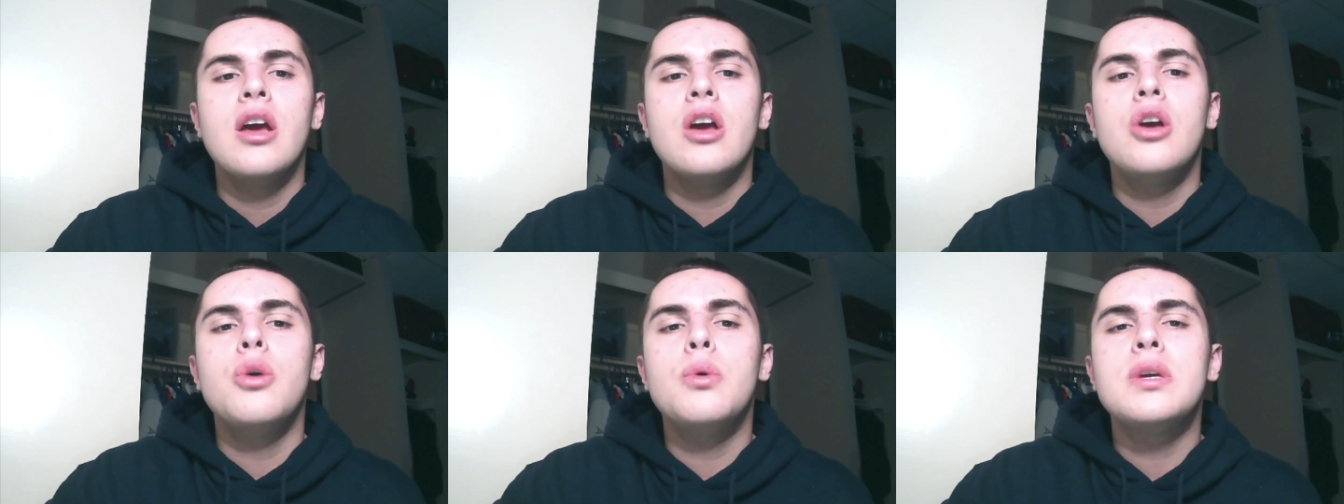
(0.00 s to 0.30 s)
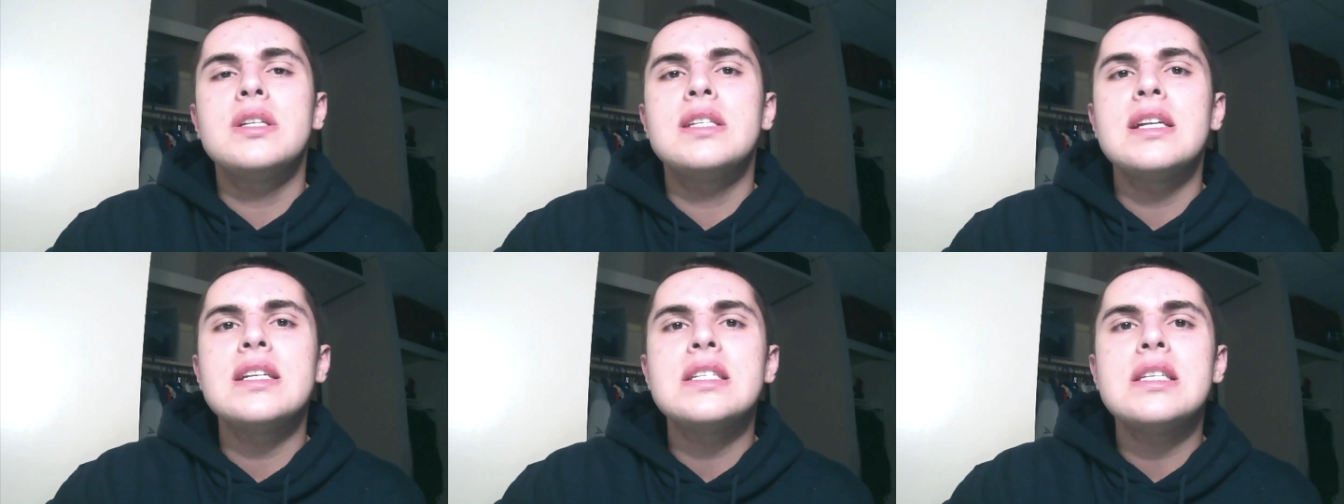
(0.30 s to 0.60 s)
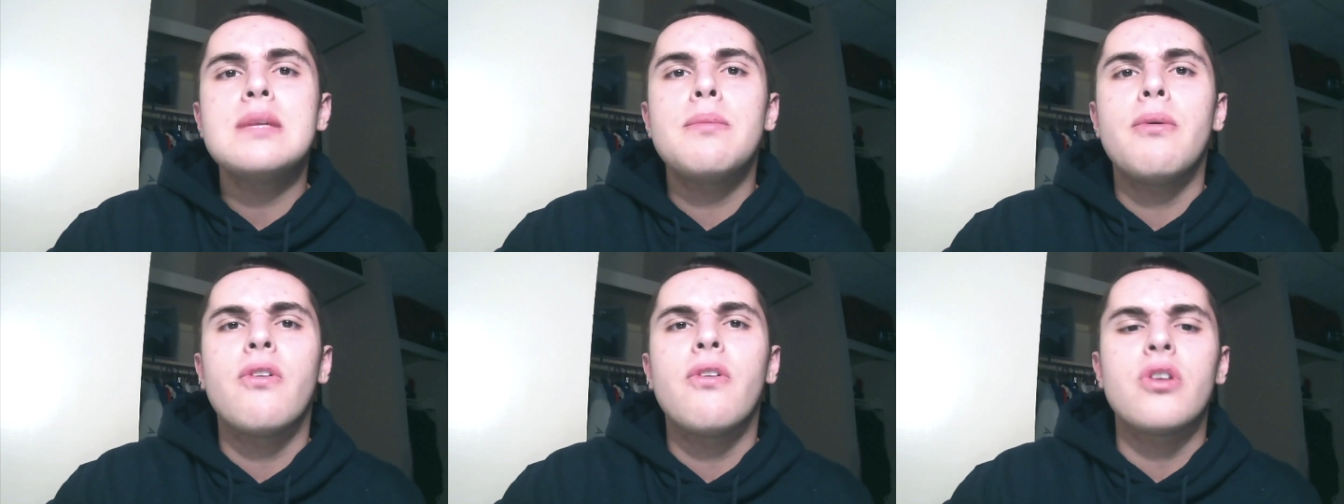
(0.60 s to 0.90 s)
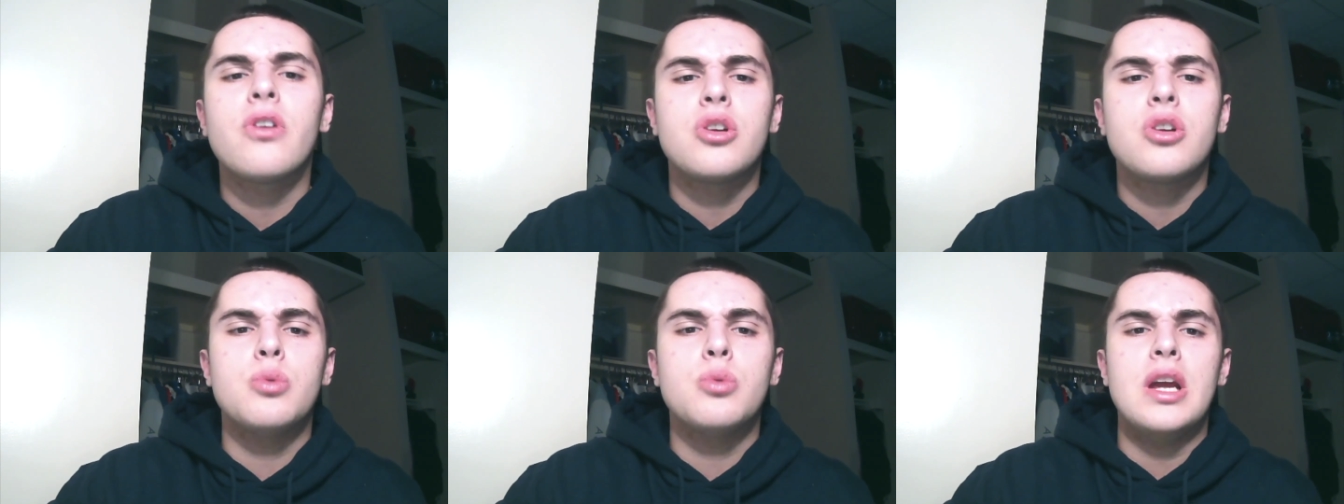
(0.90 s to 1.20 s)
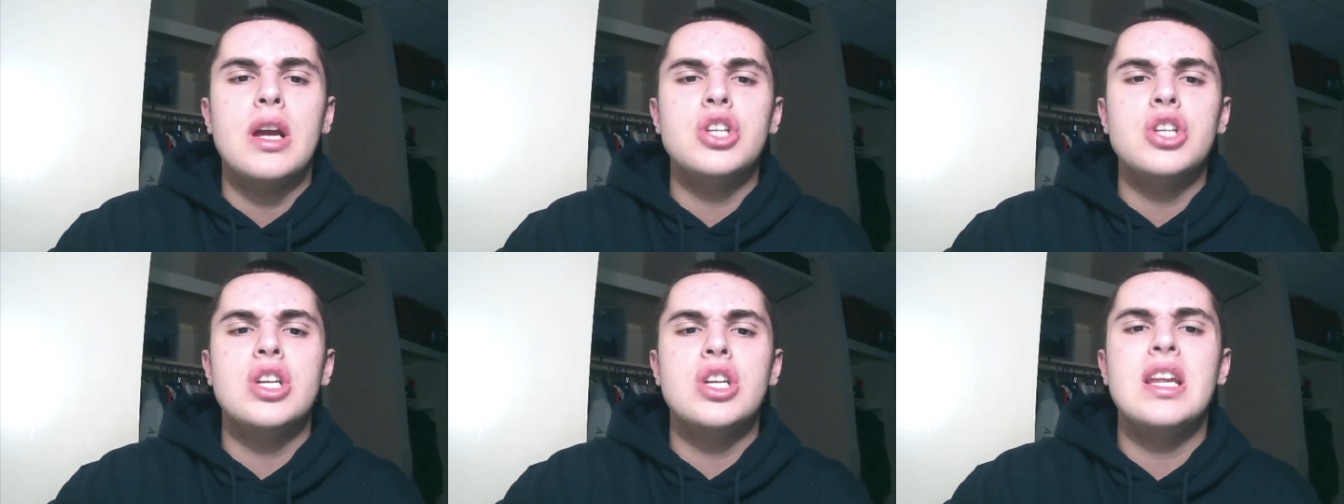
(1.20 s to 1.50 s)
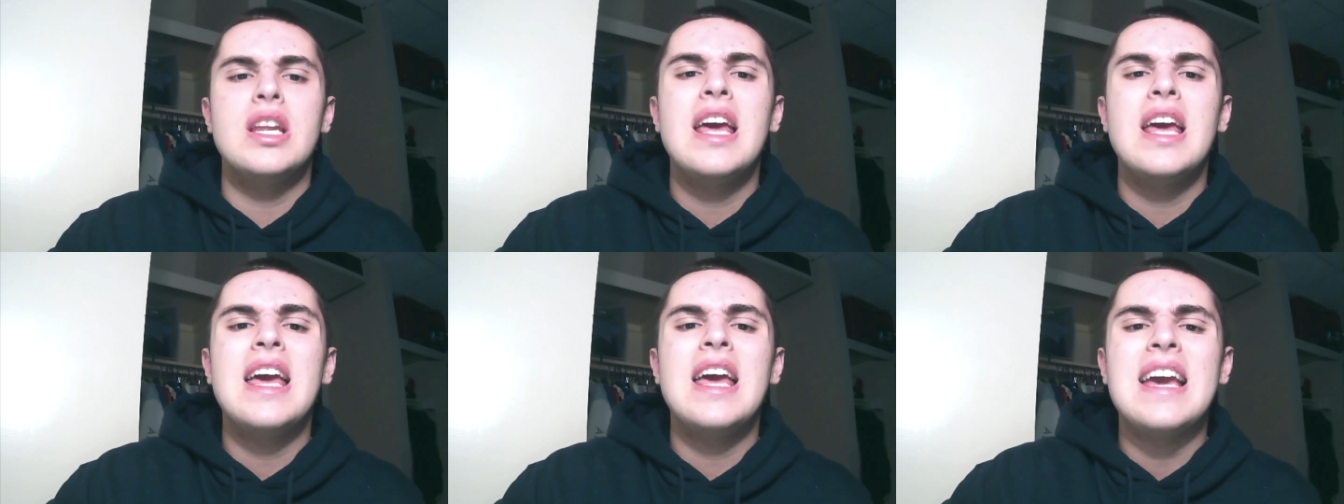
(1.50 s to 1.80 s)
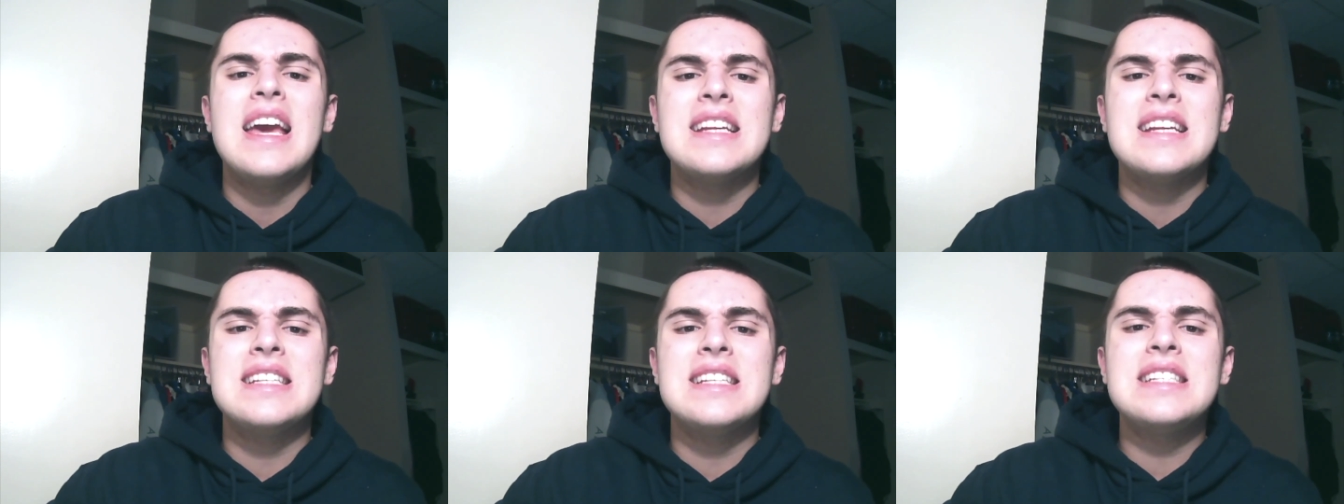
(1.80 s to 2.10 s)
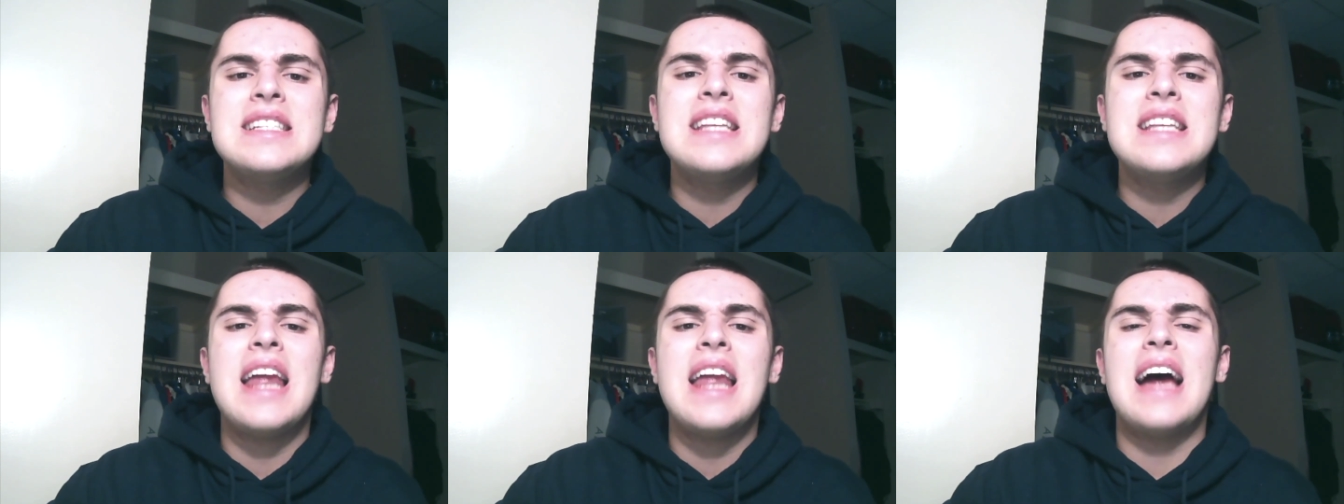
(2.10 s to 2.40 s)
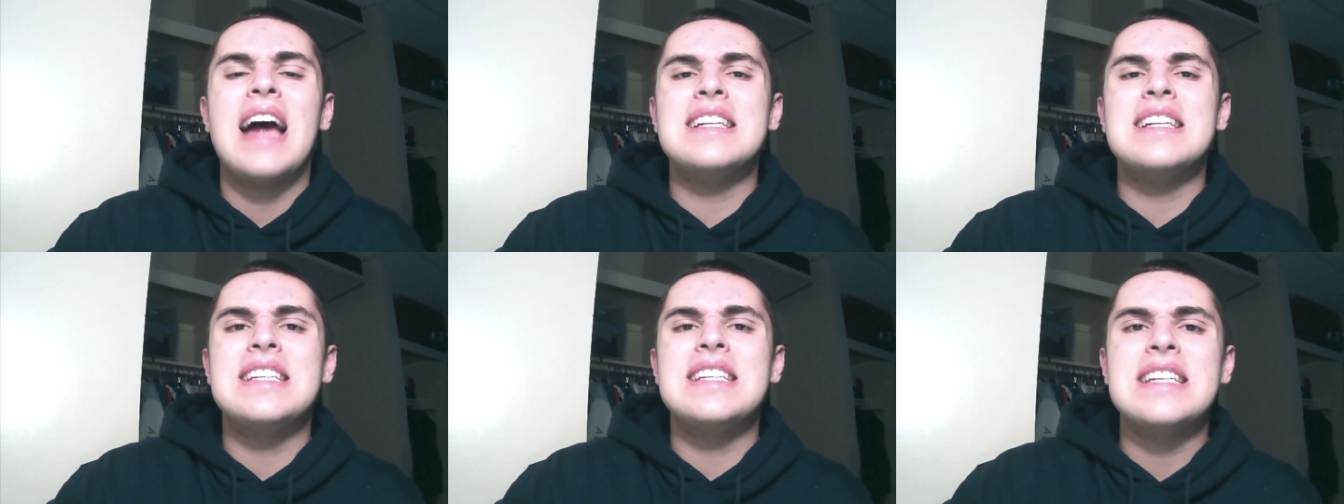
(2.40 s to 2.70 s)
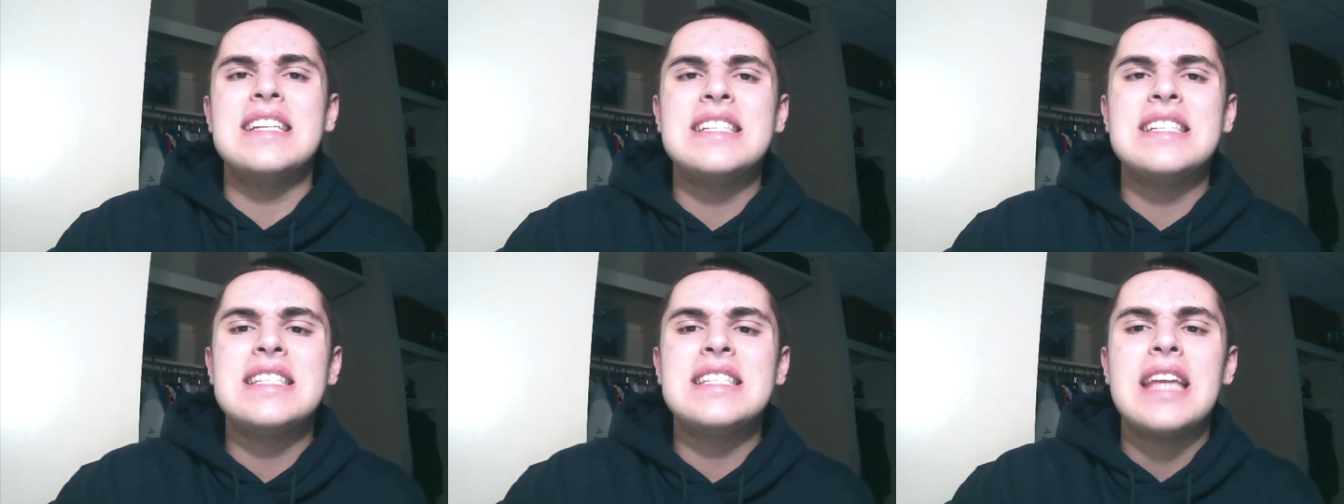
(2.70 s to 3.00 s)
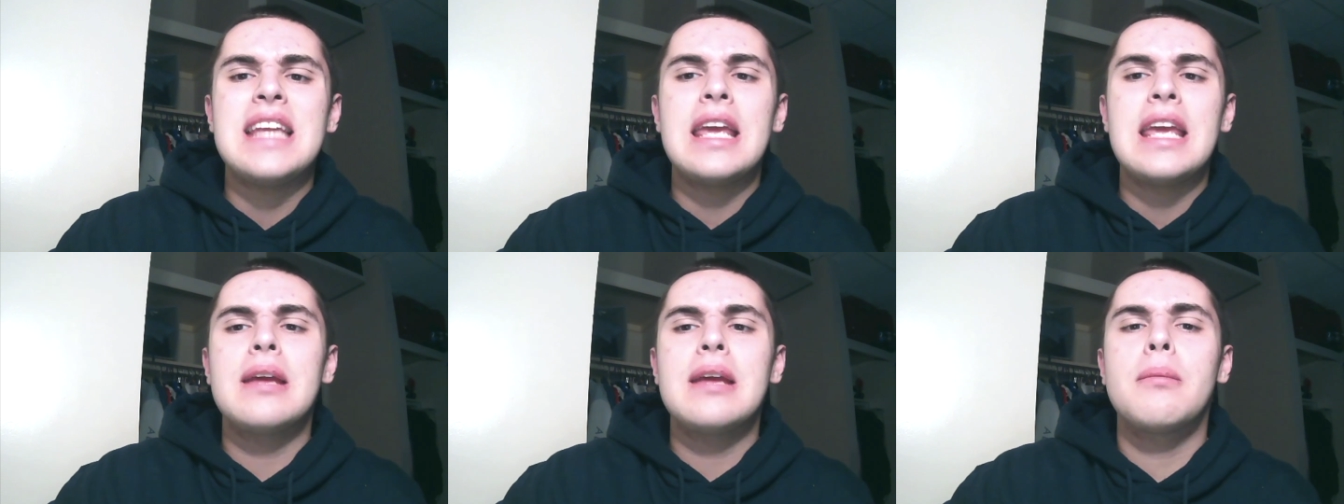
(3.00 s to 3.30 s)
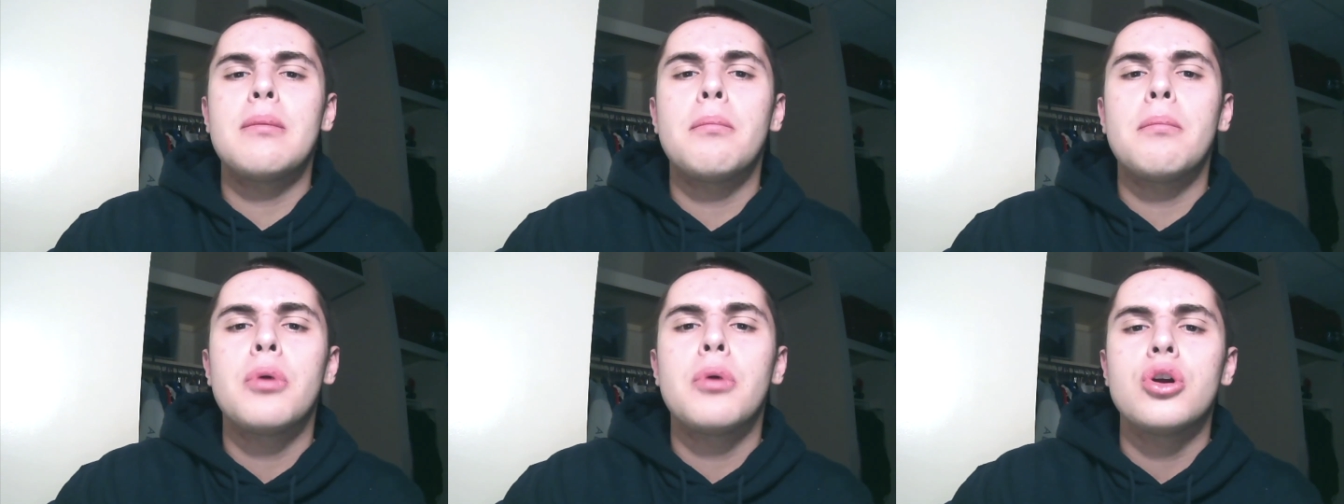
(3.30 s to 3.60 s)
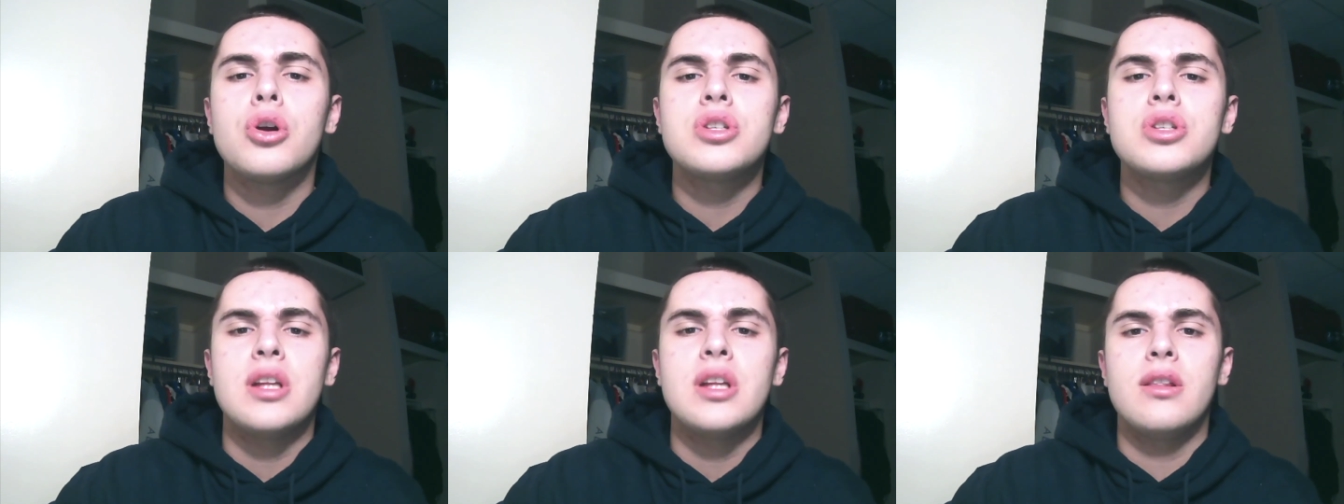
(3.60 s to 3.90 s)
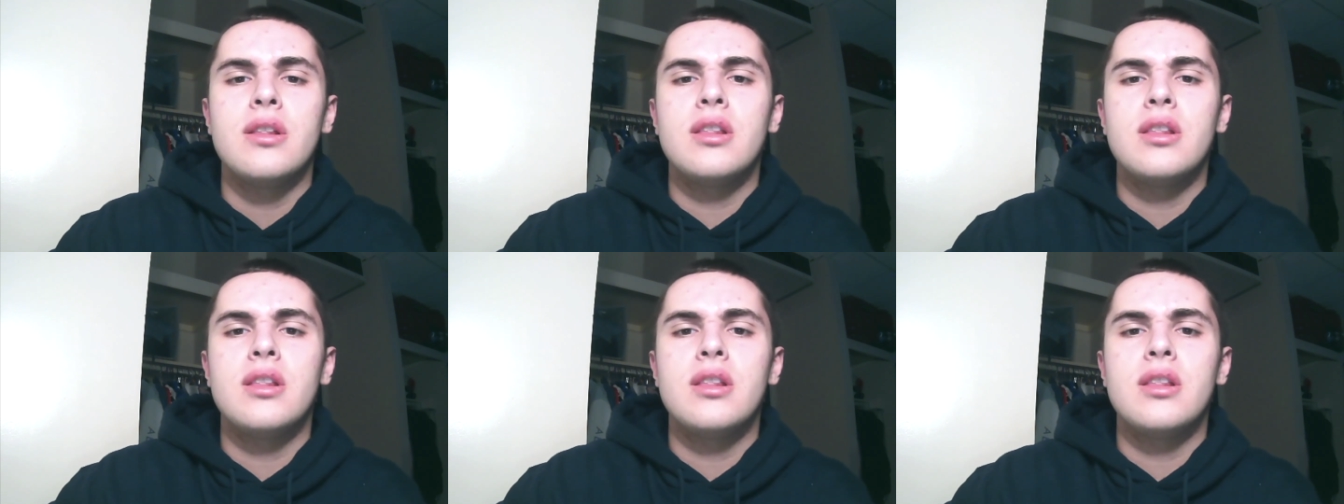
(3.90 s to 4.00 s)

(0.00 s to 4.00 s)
who existed before creation, existed as a distinct person.